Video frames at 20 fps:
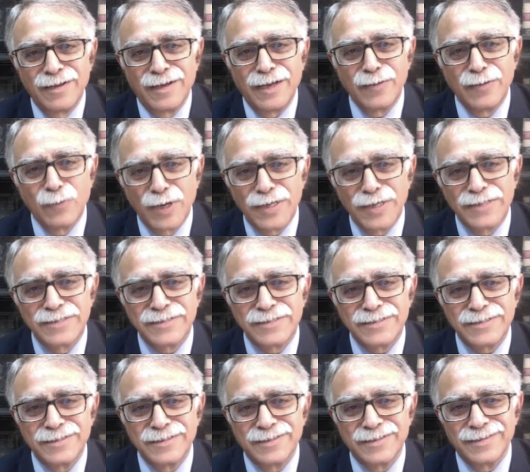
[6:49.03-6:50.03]
and one
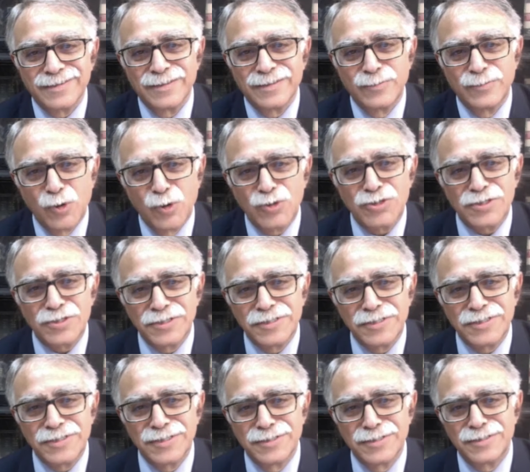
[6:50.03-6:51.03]
is the most
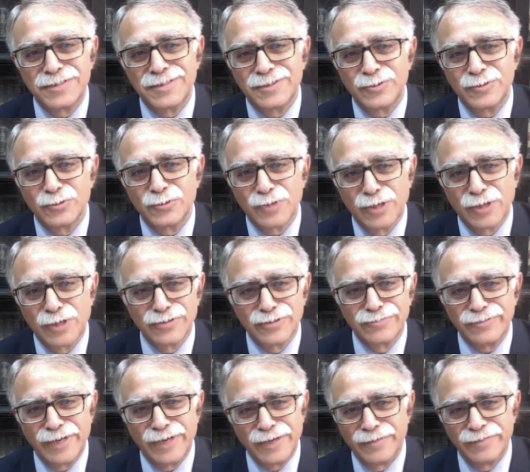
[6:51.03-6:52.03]
recent
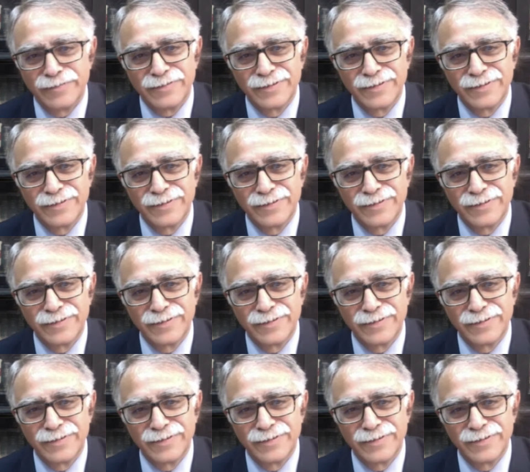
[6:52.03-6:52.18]
2005.